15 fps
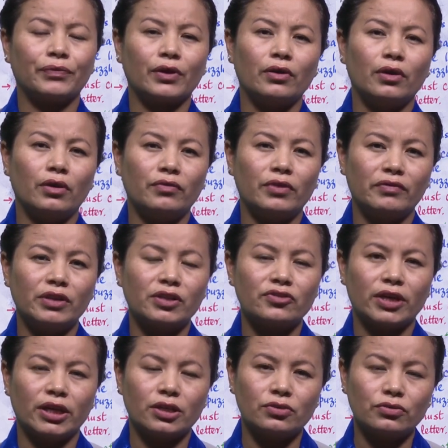we will
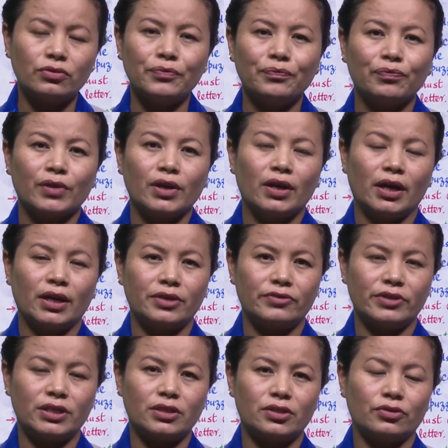try to
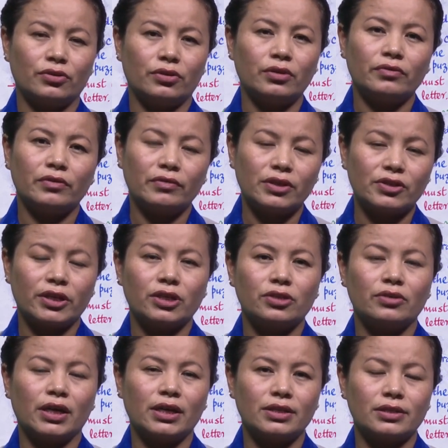we will try
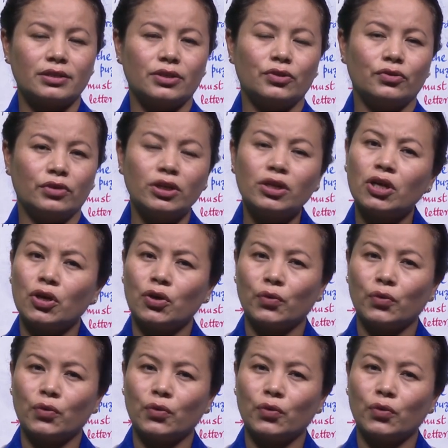to answer your